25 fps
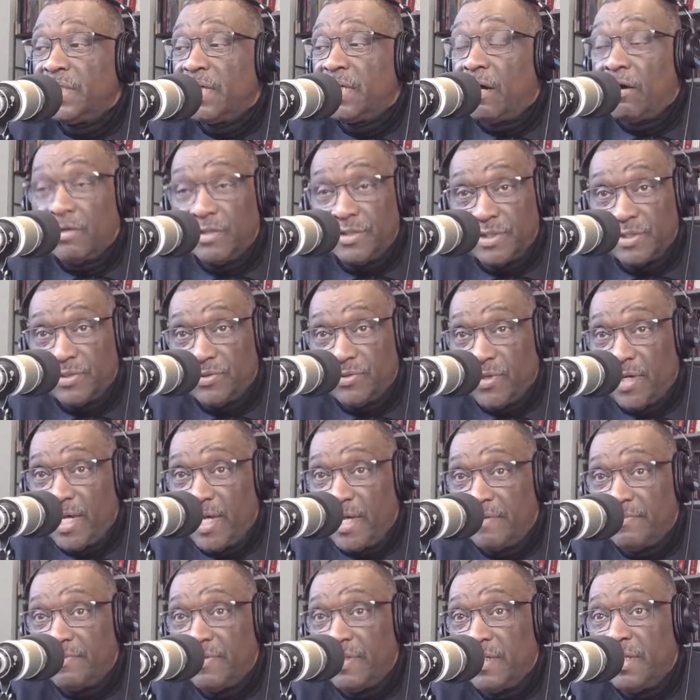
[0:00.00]
hard
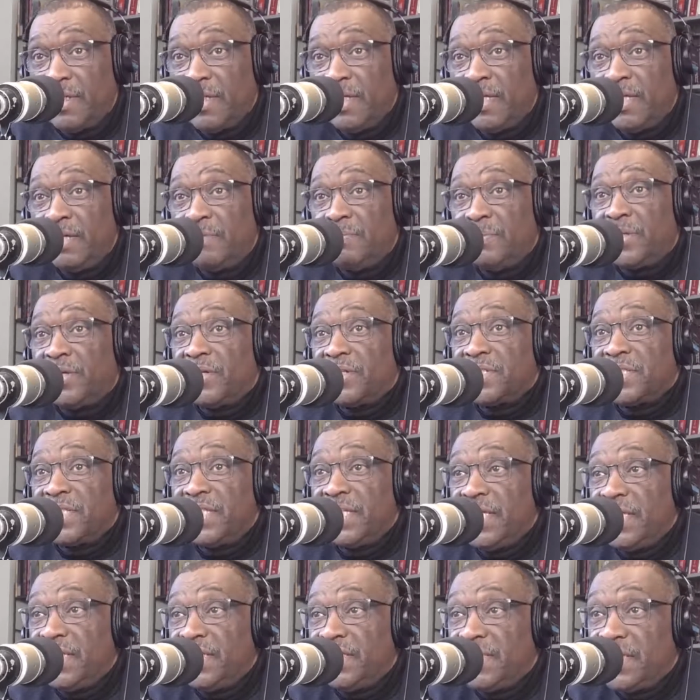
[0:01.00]
drive, because
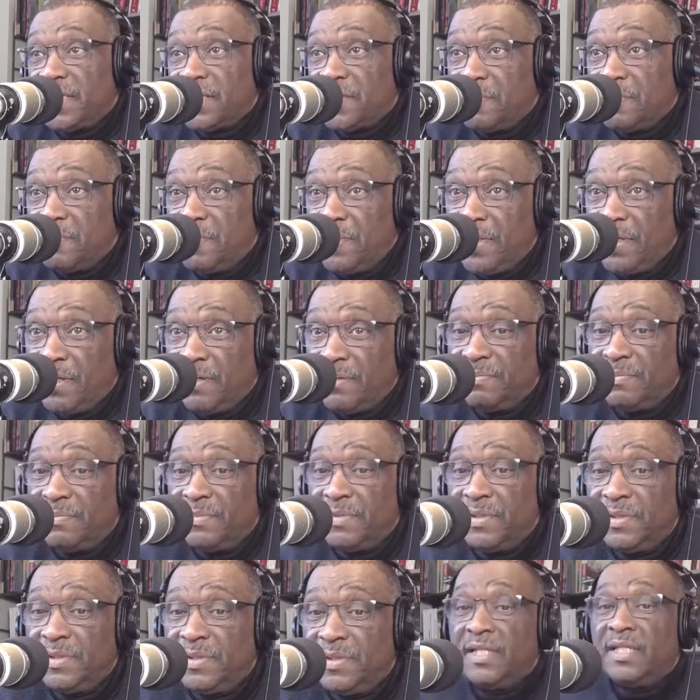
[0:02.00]
things disappear,
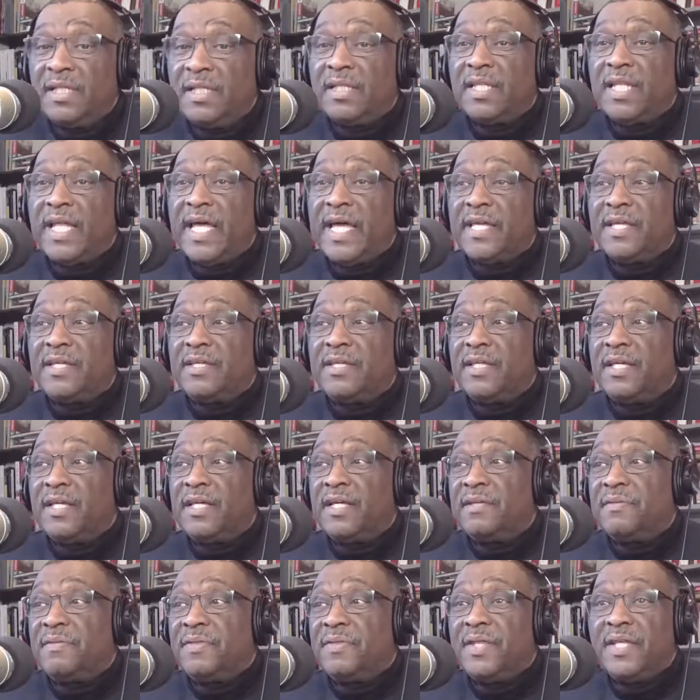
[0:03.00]
like
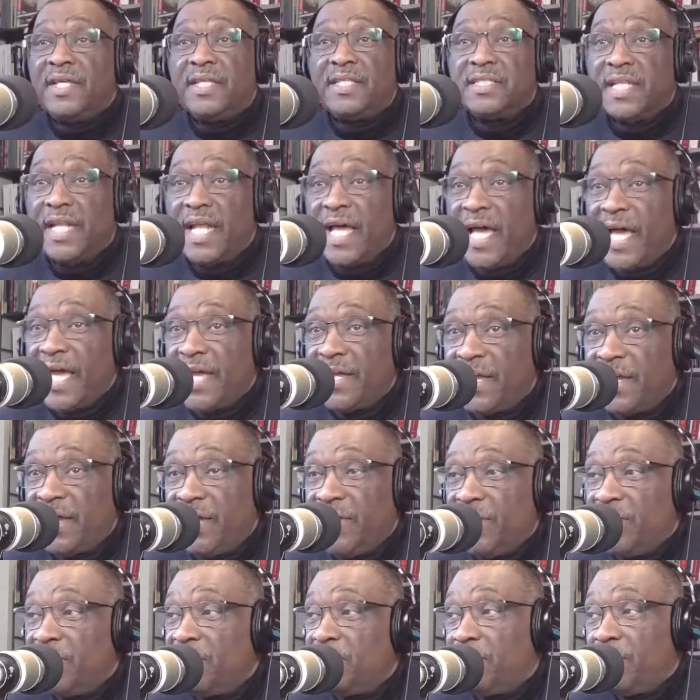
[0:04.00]
things that I
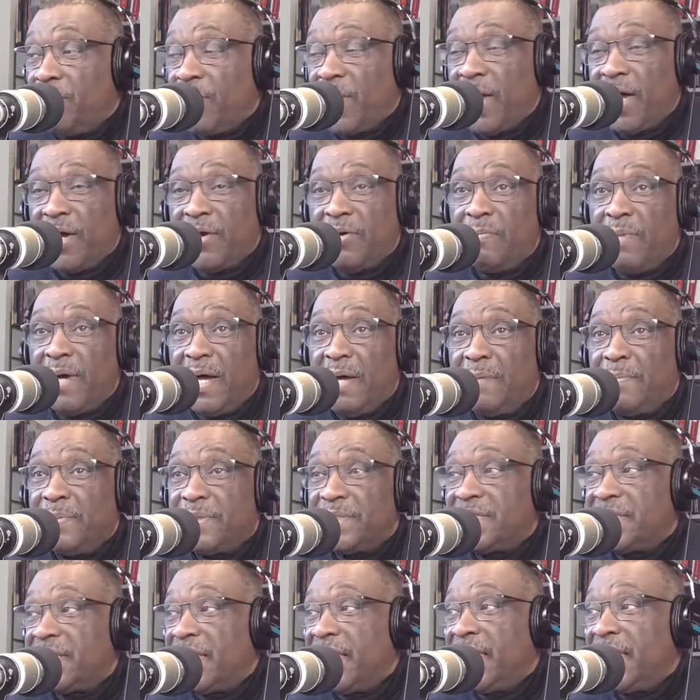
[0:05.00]
heard Barack
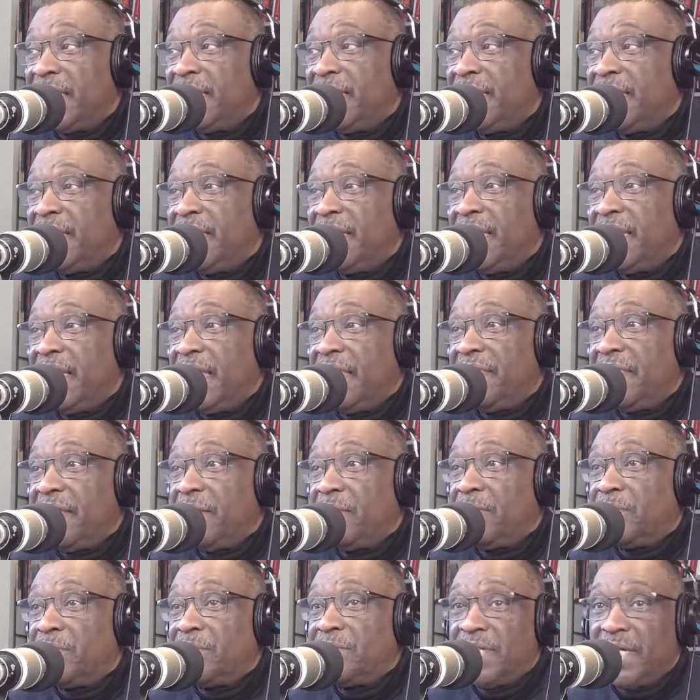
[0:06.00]
Obama say
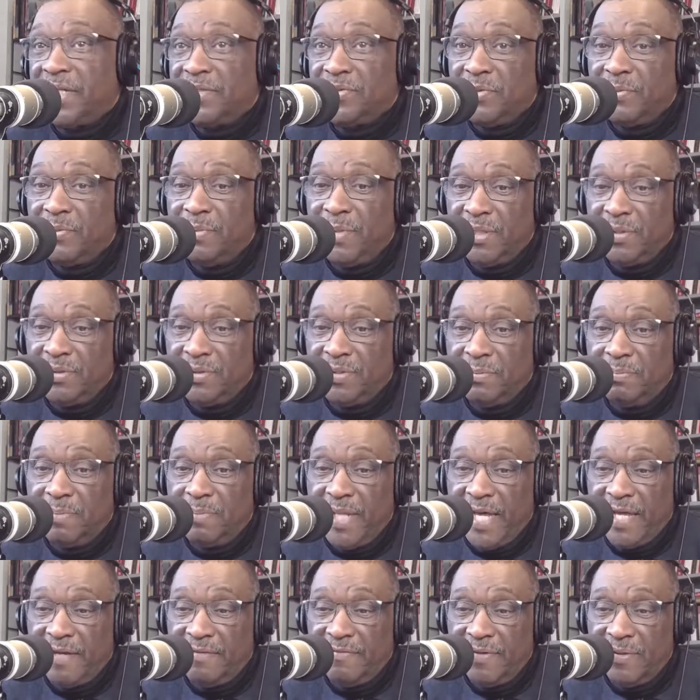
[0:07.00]
that were detrimental to
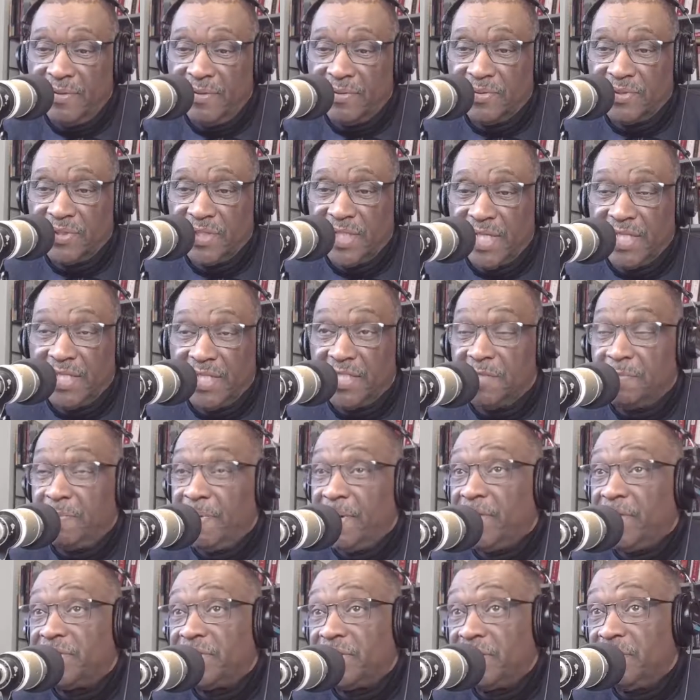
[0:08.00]
black folks and
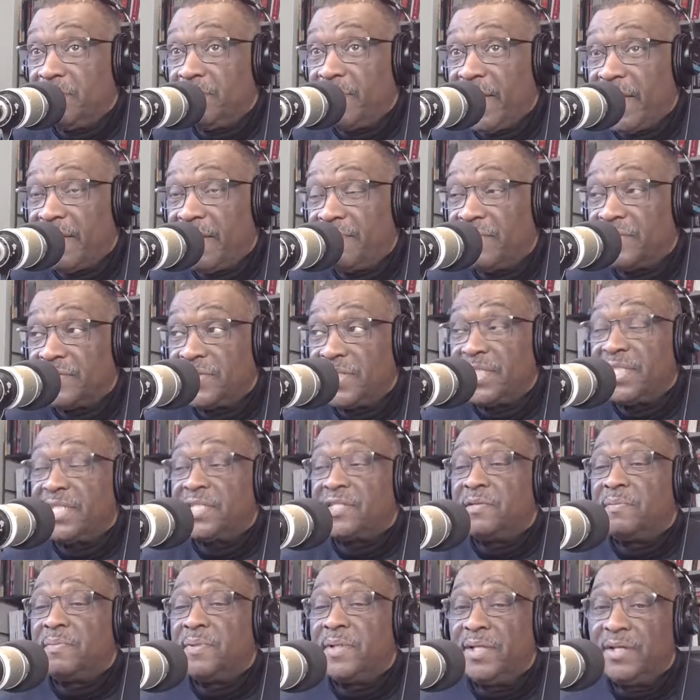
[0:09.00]
disparaging to black folks. They
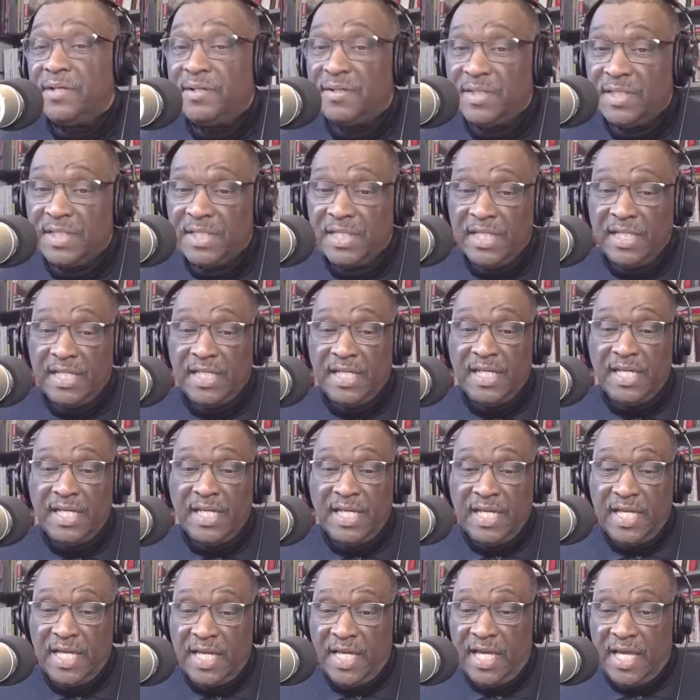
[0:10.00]
disappeared
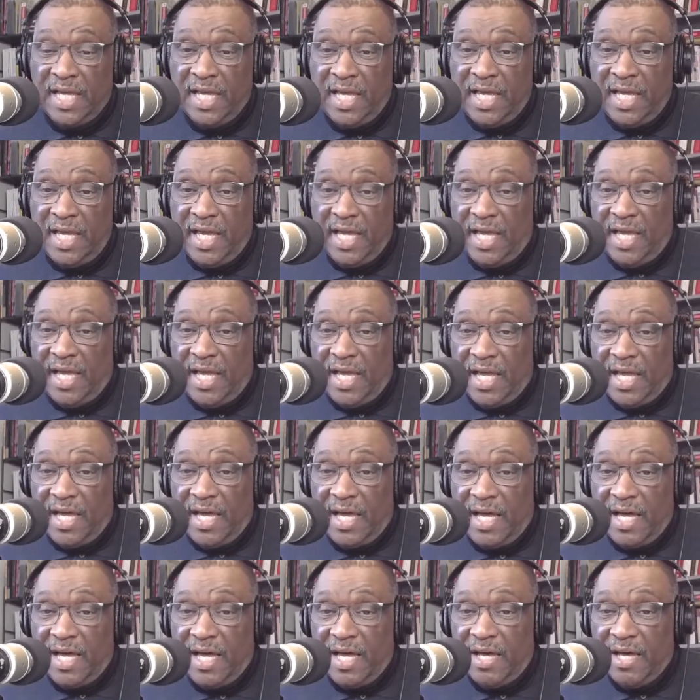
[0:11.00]

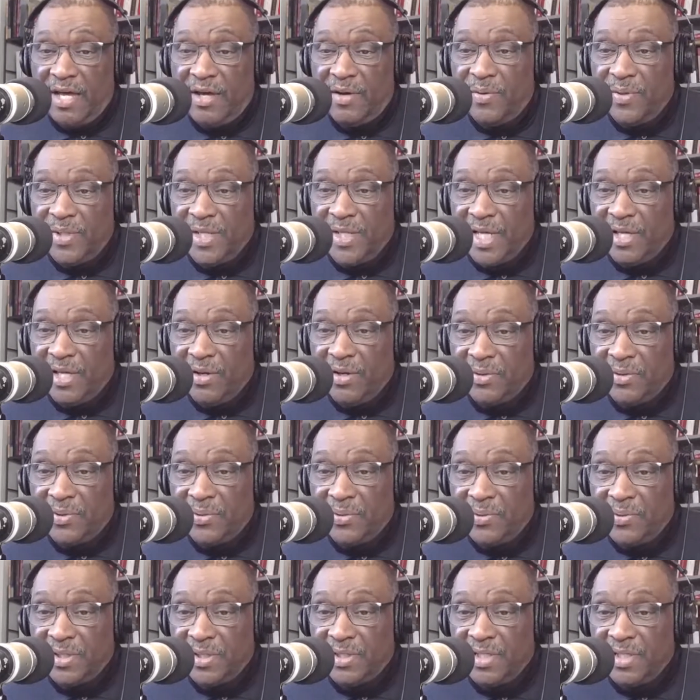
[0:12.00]
when they go
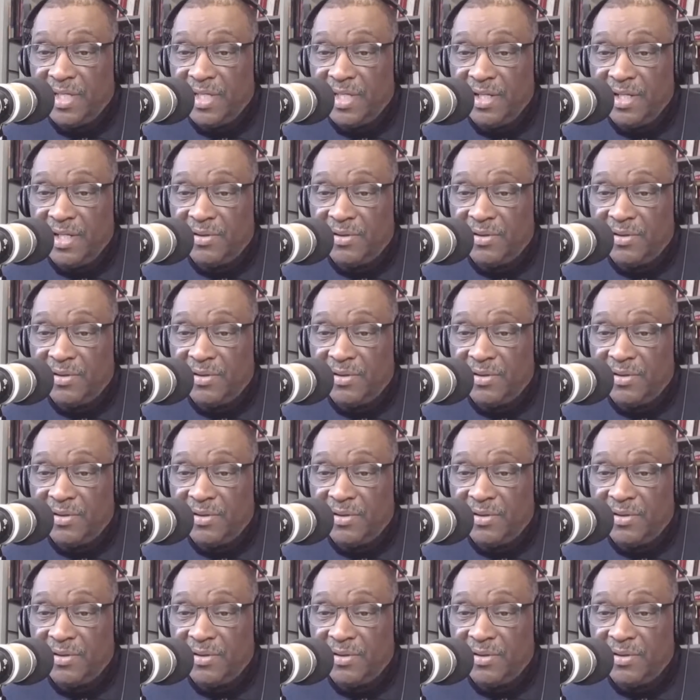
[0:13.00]
through and